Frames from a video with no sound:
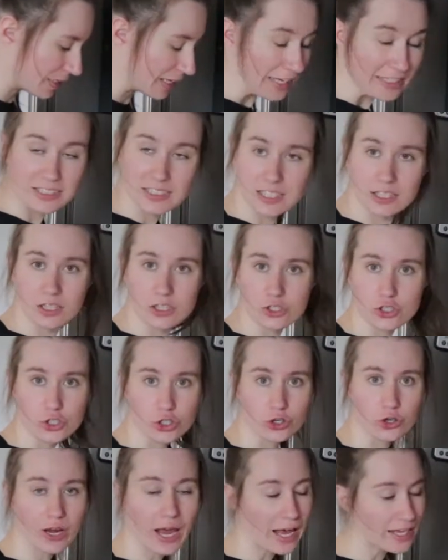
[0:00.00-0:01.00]
guessing the
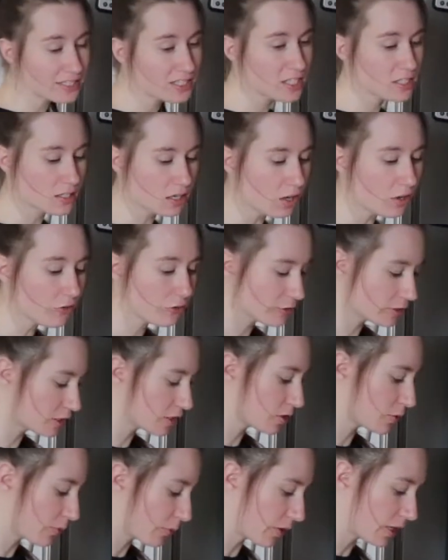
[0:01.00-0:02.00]
sugar has dissolved because
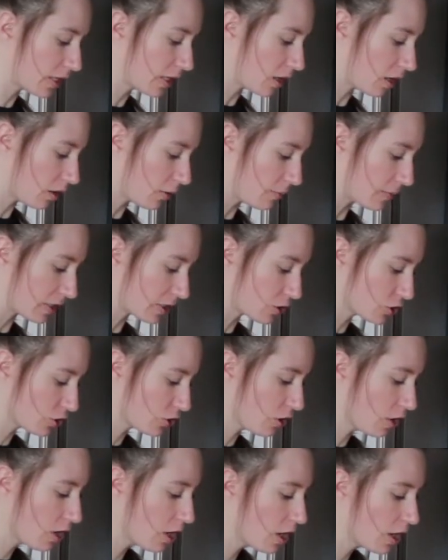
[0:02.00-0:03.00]
it's pretty hot mixture.